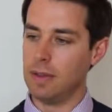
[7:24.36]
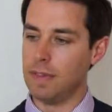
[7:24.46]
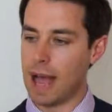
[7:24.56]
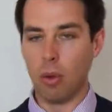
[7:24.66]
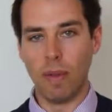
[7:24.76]

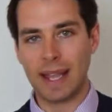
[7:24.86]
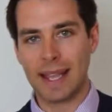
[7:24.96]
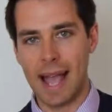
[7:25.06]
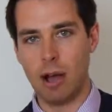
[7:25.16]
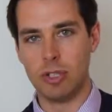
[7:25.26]
that will then
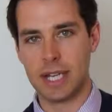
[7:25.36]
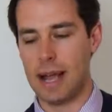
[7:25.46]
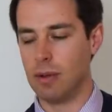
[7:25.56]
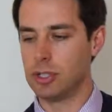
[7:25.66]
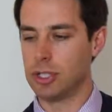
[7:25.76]
count
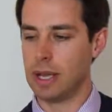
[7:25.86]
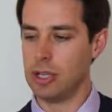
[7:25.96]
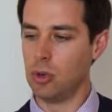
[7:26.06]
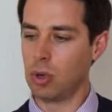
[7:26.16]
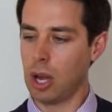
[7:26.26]
down so that
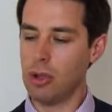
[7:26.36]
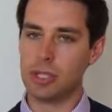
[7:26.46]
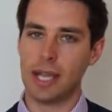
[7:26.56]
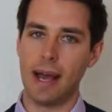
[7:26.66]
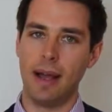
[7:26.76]
you'll
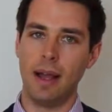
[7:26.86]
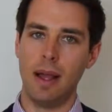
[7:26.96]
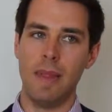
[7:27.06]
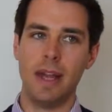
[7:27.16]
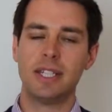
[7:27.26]
close that,
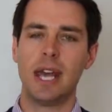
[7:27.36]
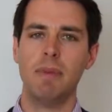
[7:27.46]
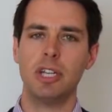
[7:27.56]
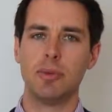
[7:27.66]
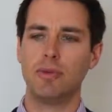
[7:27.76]
and then 10
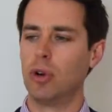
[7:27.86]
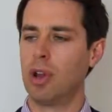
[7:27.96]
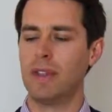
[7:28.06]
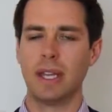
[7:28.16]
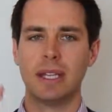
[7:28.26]
minutes before, I
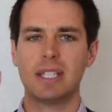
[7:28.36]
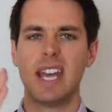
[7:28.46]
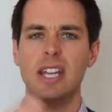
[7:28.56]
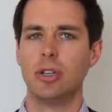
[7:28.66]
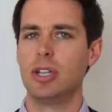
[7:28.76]
think it
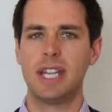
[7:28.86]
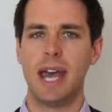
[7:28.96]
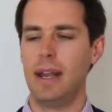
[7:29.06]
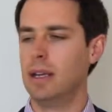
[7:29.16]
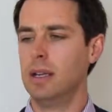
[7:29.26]
stays on a
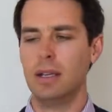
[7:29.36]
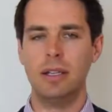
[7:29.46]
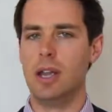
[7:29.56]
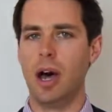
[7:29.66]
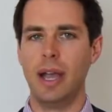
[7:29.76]
10,
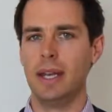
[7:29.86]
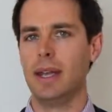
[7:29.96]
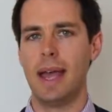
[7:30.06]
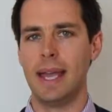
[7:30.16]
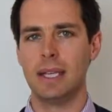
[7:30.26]
9,
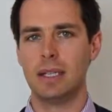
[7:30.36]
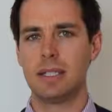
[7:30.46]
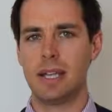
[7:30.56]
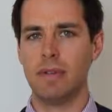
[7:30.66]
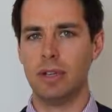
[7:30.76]
8,
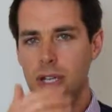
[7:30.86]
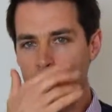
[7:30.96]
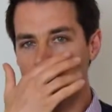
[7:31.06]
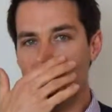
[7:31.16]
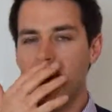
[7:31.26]
7.
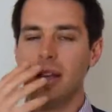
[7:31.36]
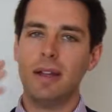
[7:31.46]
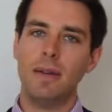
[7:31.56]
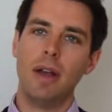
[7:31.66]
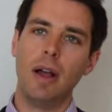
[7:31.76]

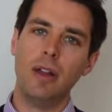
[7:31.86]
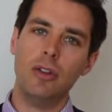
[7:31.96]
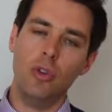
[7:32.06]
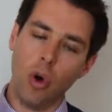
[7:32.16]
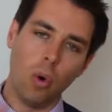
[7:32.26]

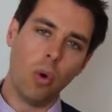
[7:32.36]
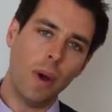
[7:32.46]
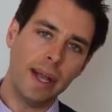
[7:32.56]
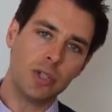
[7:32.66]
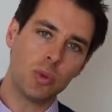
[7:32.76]
Not
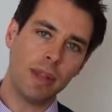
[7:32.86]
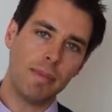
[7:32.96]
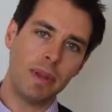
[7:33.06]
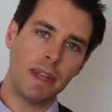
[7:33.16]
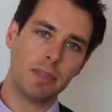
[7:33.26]
always will they
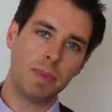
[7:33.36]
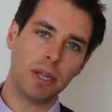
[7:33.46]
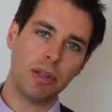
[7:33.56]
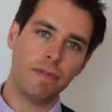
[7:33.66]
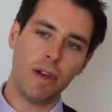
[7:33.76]
be there to pick
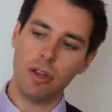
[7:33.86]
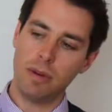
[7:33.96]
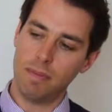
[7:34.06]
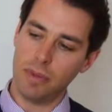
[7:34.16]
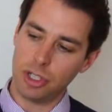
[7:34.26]
up the
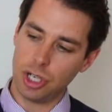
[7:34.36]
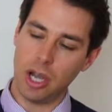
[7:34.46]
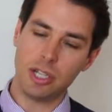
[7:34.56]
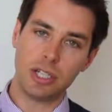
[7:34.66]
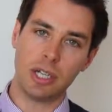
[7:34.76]
phone, but the
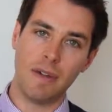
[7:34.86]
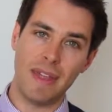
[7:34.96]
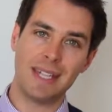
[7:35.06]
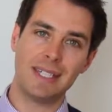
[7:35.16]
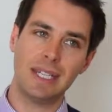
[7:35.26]
chances are
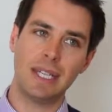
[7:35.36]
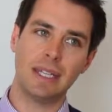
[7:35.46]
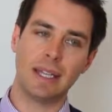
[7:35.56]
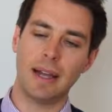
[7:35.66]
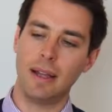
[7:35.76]
they're
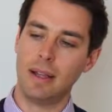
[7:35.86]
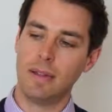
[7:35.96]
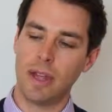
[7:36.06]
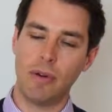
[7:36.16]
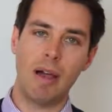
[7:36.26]
seeing that,
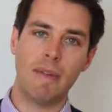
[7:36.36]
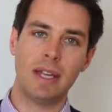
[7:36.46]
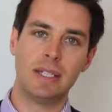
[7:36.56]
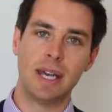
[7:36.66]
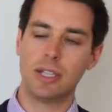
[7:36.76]
they're at
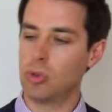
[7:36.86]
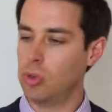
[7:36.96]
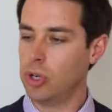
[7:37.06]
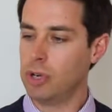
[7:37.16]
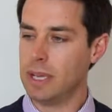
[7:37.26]
their desk
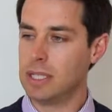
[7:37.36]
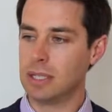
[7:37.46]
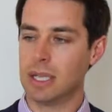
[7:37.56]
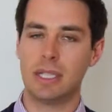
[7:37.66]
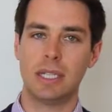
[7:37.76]
or in a
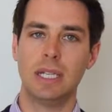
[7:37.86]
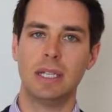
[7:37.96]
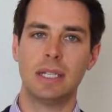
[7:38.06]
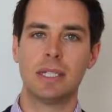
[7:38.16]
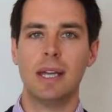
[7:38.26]
meeting, they see
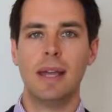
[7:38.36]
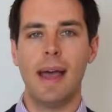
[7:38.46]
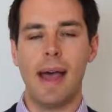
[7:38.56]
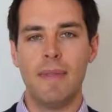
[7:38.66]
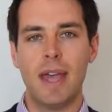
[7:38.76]
this,
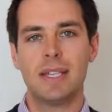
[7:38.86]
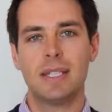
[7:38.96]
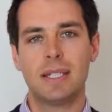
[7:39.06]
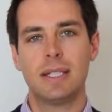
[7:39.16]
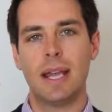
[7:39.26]
and
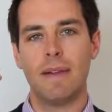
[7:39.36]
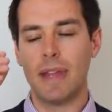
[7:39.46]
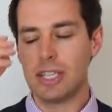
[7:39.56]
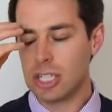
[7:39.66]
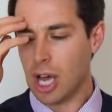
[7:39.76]

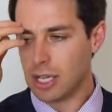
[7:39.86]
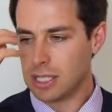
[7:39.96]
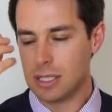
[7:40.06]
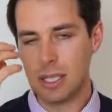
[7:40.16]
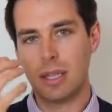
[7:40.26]
they're
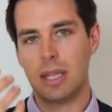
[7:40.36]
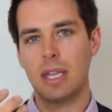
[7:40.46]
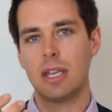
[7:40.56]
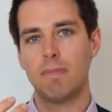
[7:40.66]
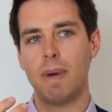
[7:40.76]
starting to
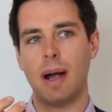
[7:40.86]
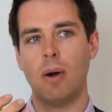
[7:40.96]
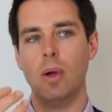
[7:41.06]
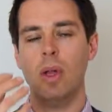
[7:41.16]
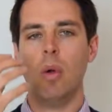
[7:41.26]
think
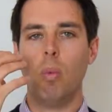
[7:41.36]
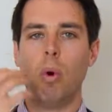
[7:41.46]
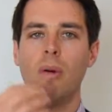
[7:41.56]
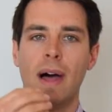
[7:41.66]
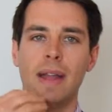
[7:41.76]
about
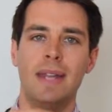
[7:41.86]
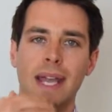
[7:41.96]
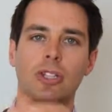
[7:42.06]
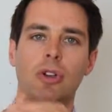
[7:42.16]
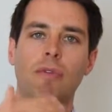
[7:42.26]
what that
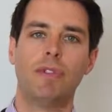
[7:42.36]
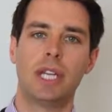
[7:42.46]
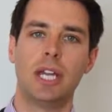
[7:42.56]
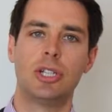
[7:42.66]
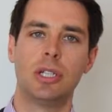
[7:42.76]
next
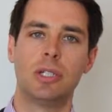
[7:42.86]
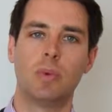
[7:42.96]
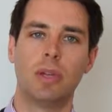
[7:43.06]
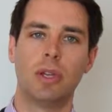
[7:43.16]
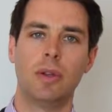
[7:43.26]
conversation is
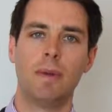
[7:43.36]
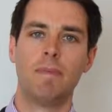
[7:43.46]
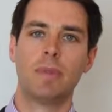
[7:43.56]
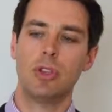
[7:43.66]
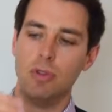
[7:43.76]
with you.
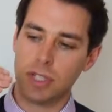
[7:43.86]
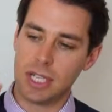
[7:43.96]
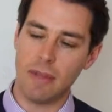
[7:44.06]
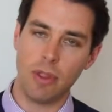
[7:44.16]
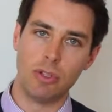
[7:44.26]
You've
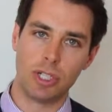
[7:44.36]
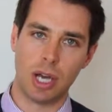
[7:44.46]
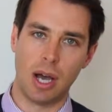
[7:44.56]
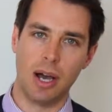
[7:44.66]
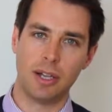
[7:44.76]
set those
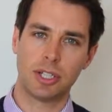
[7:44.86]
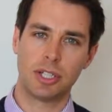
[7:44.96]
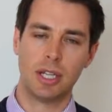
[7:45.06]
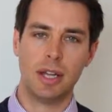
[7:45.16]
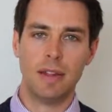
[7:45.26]

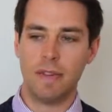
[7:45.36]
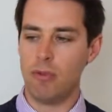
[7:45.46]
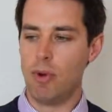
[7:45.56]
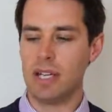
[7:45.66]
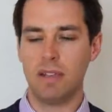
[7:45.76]
tasks, they're
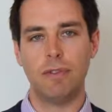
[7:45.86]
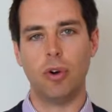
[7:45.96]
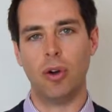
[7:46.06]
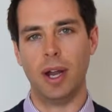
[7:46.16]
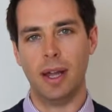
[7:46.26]
ready
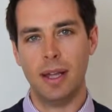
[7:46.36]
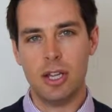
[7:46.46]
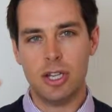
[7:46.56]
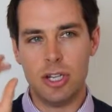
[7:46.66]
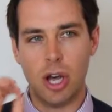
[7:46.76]
for it.
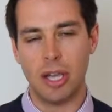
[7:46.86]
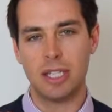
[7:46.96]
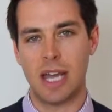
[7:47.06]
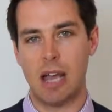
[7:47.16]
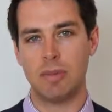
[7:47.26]
9
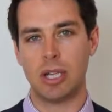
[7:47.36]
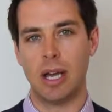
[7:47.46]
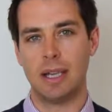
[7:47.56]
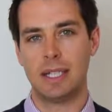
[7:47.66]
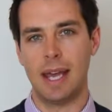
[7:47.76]
times
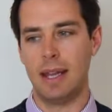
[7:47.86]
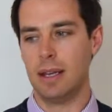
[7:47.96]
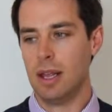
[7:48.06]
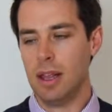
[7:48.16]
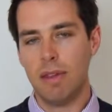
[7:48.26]
out of
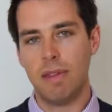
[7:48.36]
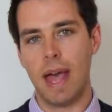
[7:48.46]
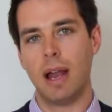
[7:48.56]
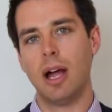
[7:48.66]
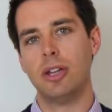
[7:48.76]
10,
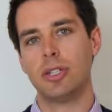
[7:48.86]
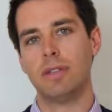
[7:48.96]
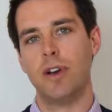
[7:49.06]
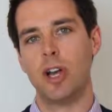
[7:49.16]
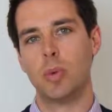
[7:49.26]
they'll answer
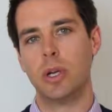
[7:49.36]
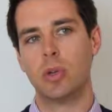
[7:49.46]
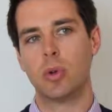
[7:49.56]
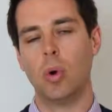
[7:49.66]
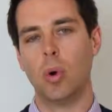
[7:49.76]
the phone when
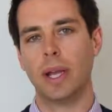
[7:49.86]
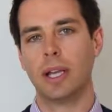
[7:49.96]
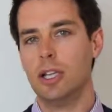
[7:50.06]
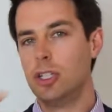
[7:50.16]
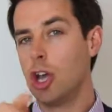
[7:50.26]
you're calling.
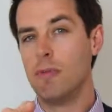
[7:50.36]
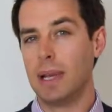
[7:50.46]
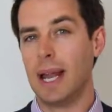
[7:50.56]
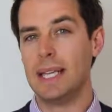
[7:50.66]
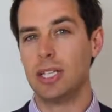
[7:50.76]
Don't be
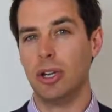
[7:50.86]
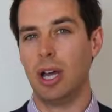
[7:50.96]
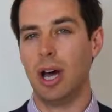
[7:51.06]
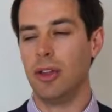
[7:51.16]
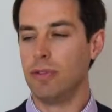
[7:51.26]
late on it
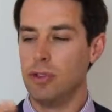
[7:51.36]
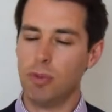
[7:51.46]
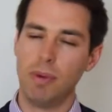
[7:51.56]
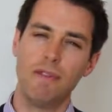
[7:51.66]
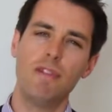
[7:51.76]
either. If
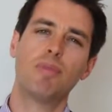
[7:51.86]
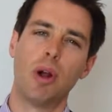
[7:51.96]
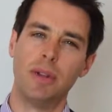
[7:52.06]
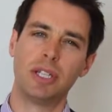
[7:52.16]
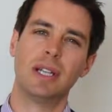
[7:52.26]
you've
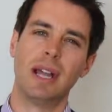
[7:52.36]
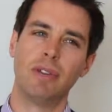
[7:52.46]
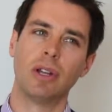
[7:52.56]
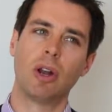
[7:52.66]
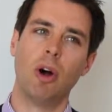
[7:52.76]
promised
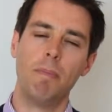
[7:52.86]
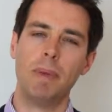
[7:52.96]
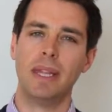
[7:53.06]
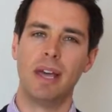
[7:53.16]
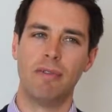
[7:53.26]
11 o'clock,
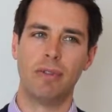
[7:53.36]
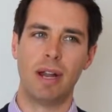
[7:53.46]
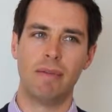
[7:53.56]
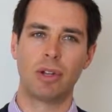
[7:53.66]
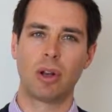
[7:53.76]
be there for
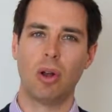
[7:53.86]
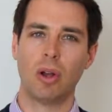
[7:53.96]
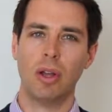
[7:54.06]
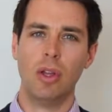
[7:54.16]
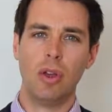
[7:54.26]
11 o'clock.